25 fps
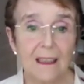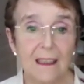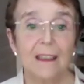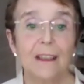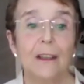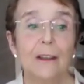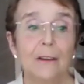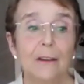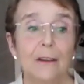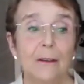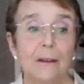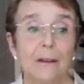
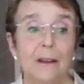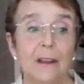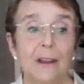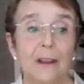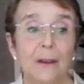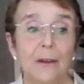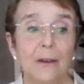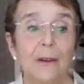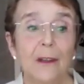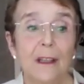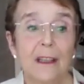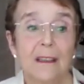you,
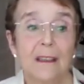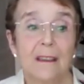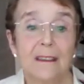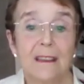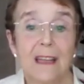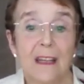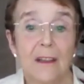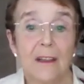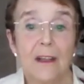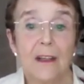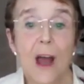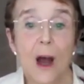you
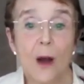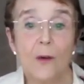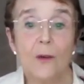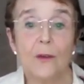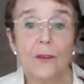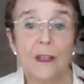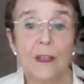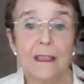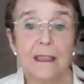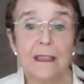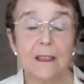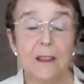know
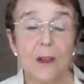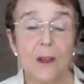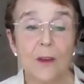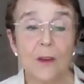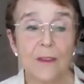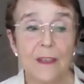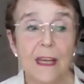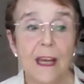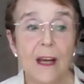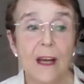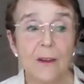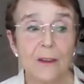that it's on
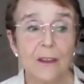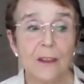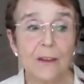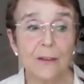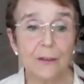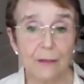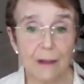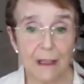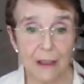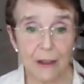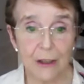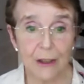the odor
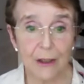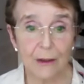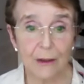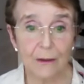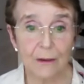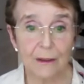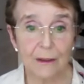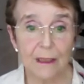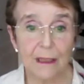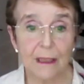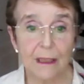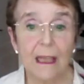
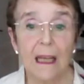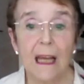threshold.